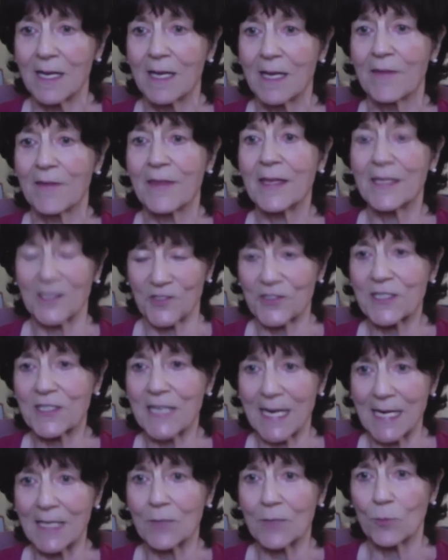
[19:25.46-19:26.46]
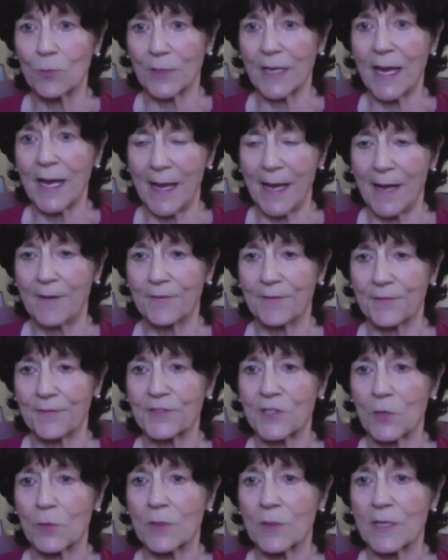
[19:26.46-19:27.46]
than a state would have
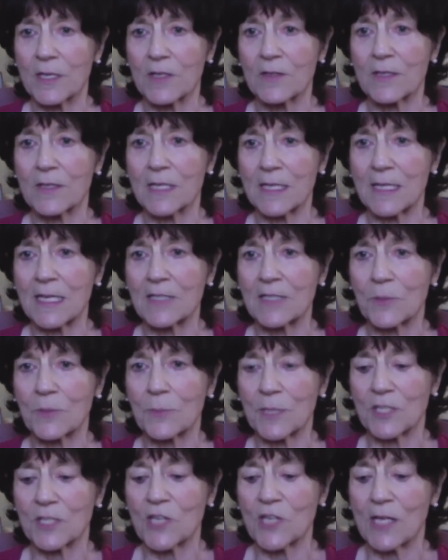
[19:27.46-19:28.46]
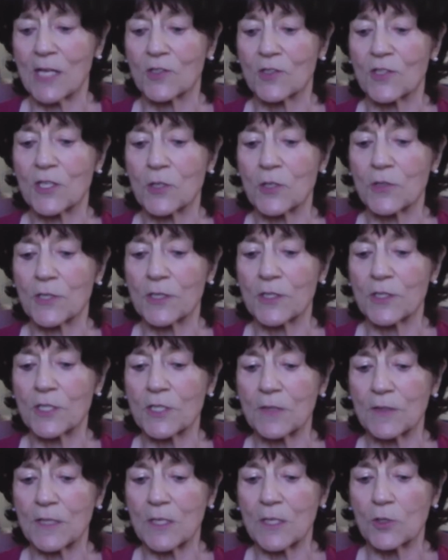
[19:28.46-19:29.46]
so there, that's a big challenge there's a
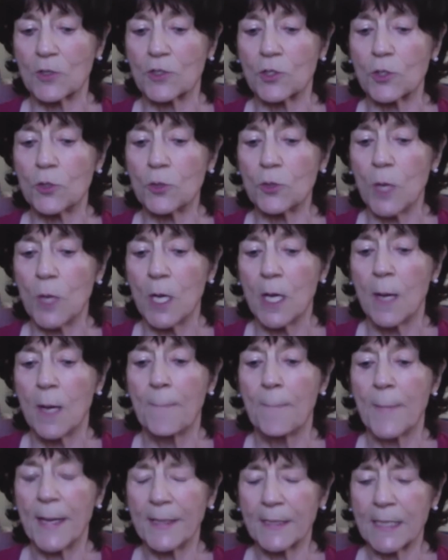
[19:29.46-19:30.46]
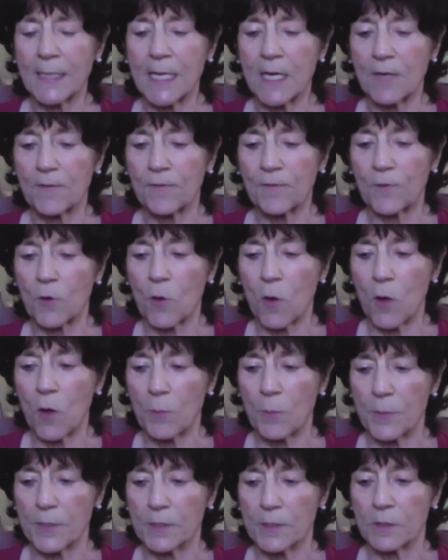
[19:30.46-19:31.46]
there are two medicare for all
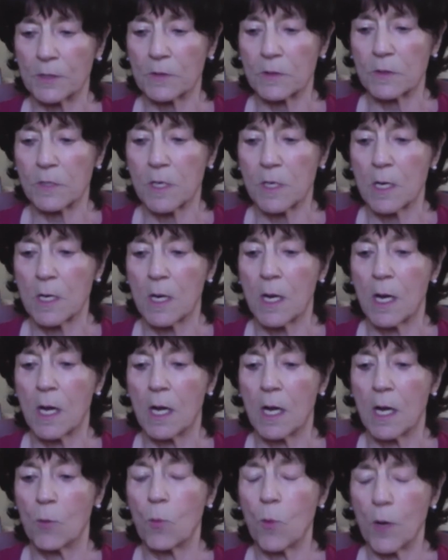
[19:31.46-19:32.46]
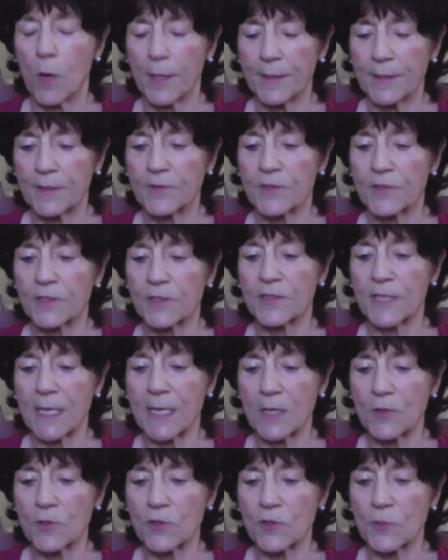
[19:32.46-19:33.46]
bills uh, one is the
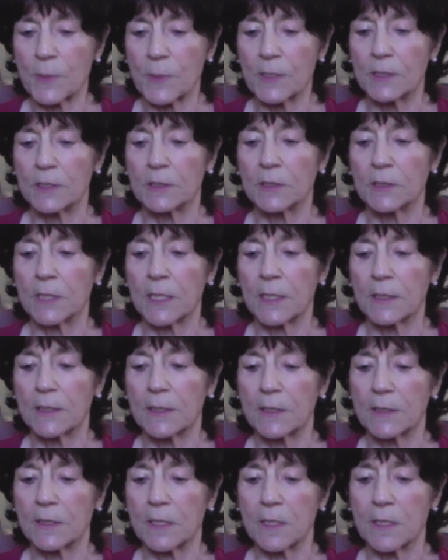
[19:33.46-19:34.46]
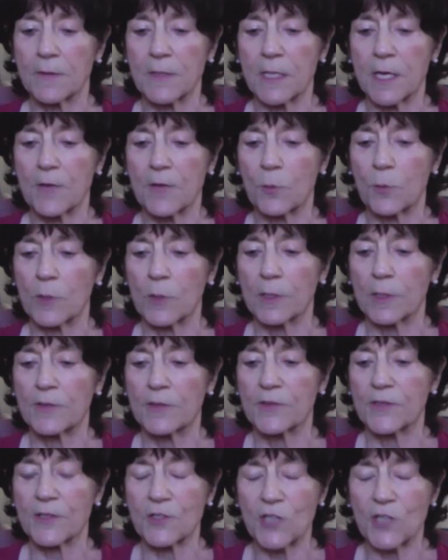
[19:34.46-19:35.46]
sanders bill and the other one
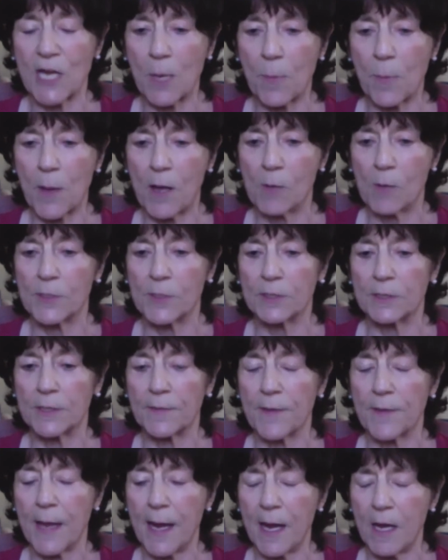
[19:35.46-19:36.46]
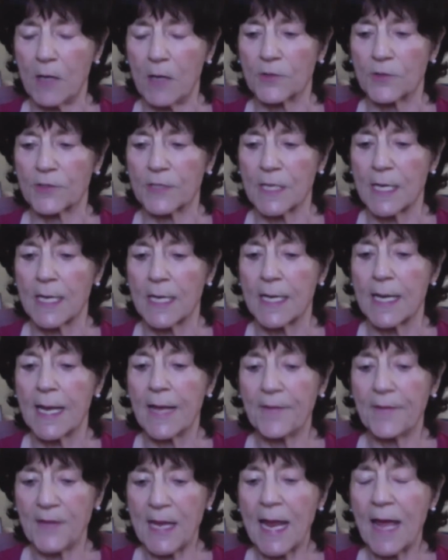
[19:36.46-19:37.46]
is the jayapal bill in the house
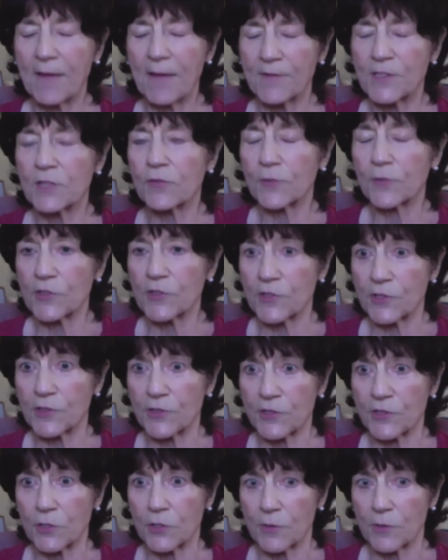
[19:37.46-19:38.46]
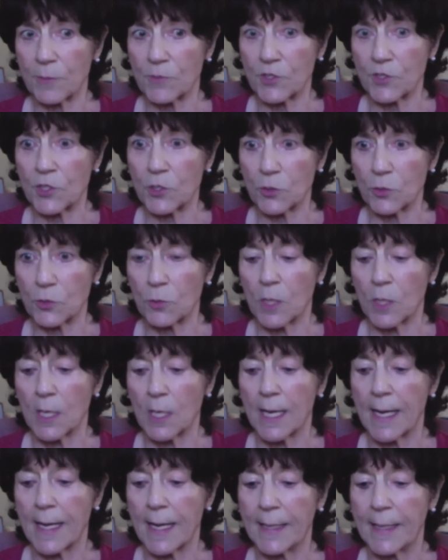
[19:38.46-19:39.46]
and they have differences to them too
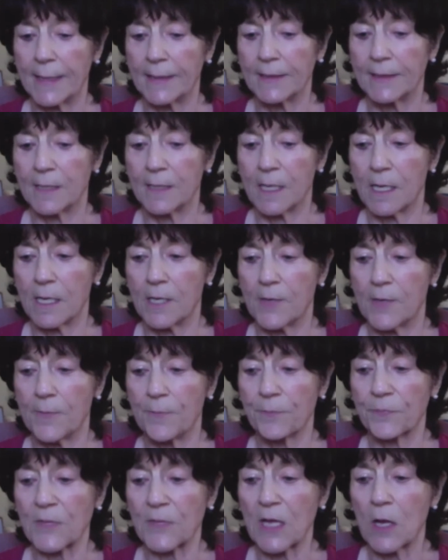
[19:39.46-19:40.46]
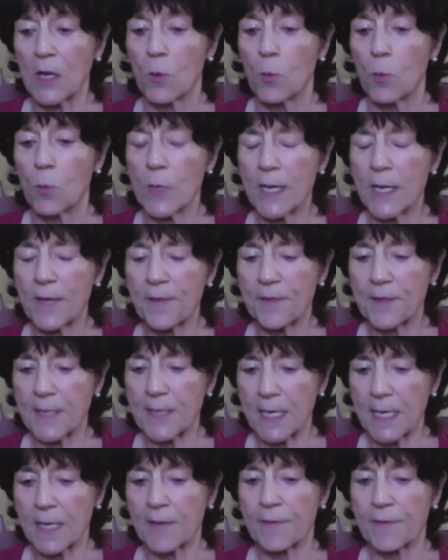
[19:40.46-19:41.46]
and um, we
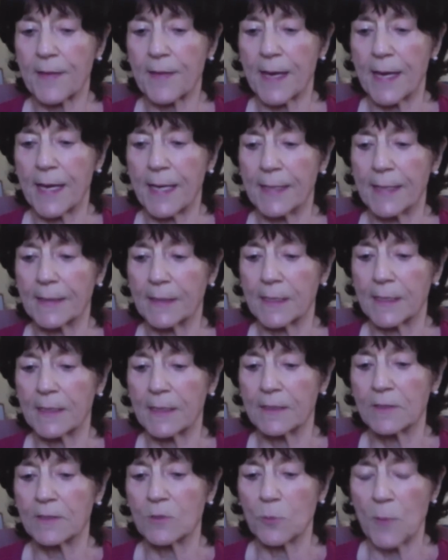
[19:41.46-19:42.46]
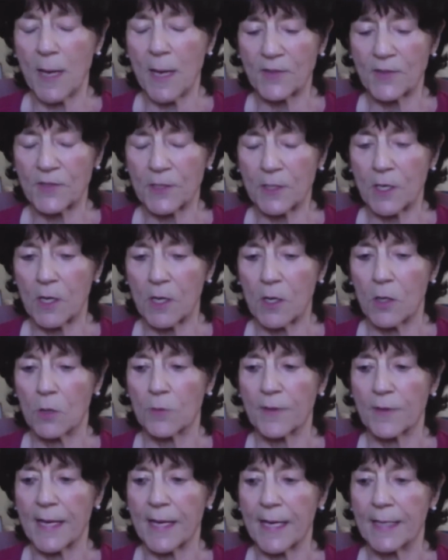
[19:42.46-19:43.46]
think that in New
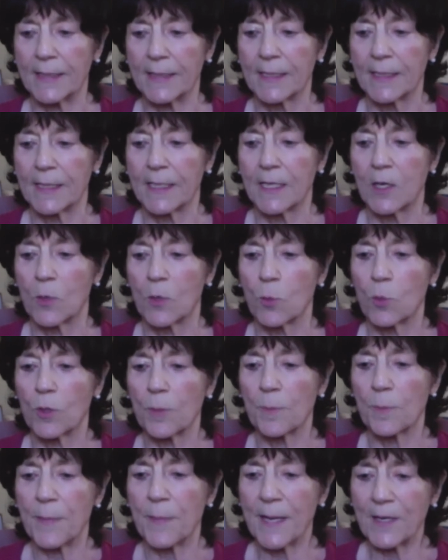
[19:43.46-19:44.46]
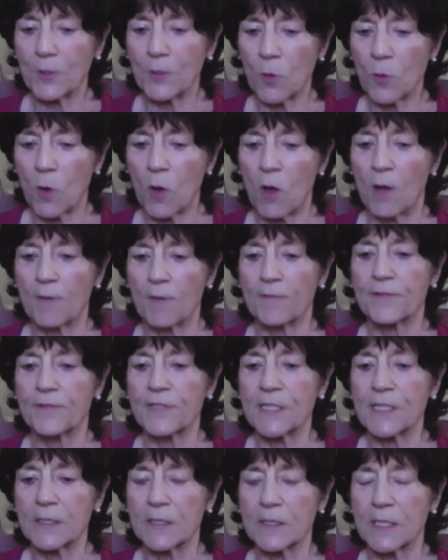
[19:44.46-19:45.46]
Mexico that we're better off
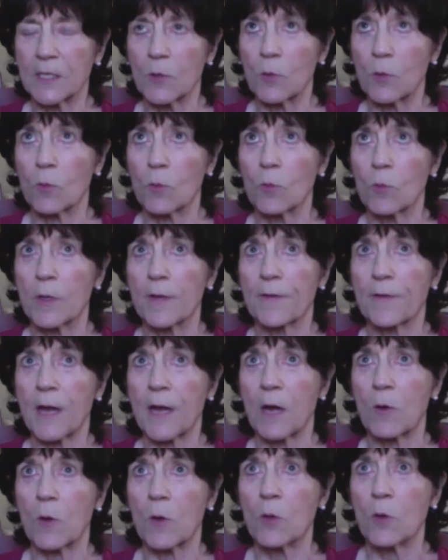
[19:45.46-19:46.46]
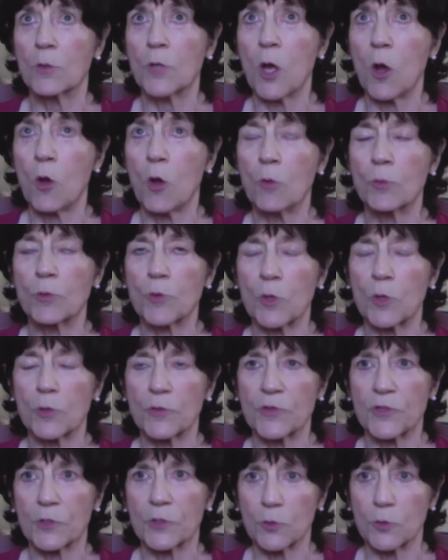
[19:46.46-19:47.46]
dealing with our own homegrown
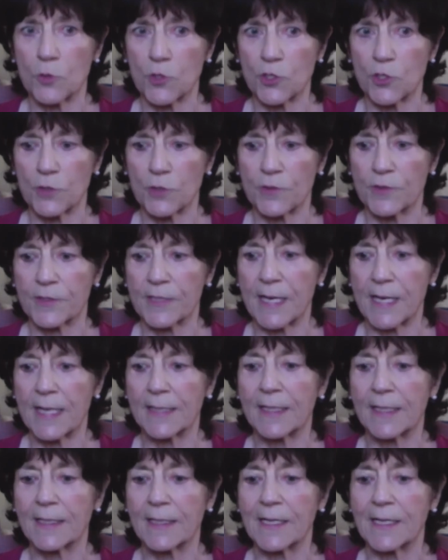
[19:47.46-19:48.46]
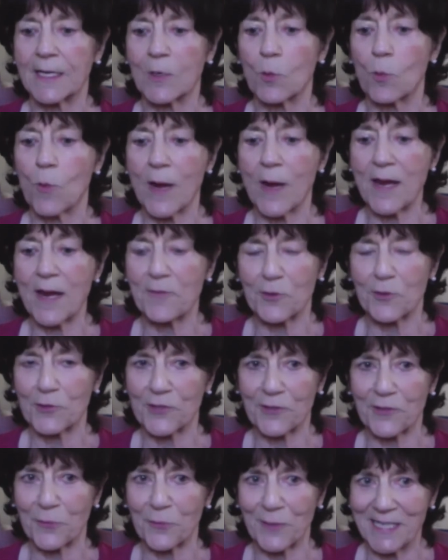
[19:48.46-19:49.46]
solutions and getting waivers
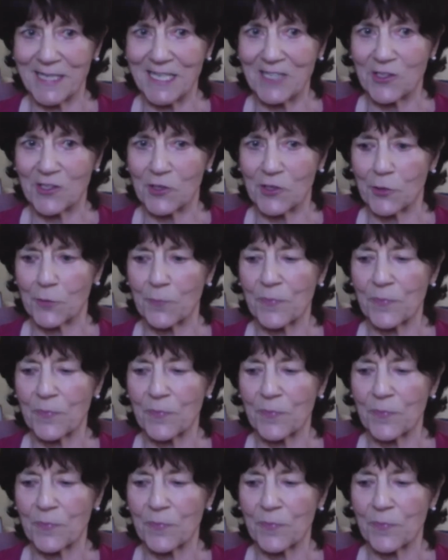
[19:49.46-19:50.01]
if we need to.